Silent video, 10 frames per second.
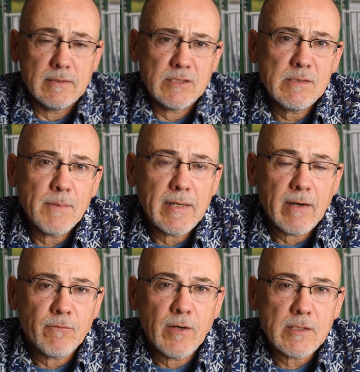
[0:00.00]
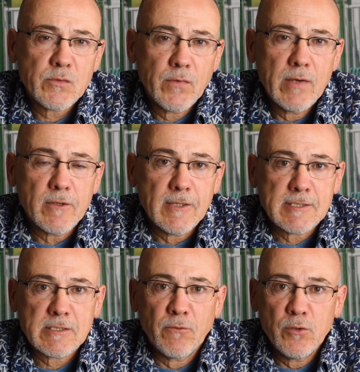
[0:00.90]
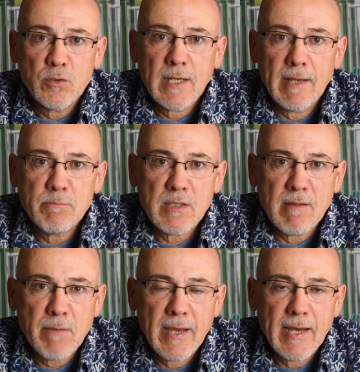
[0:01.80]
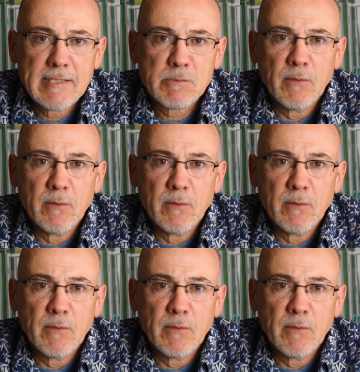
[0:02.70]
She's made our false favorite list a few times in the past,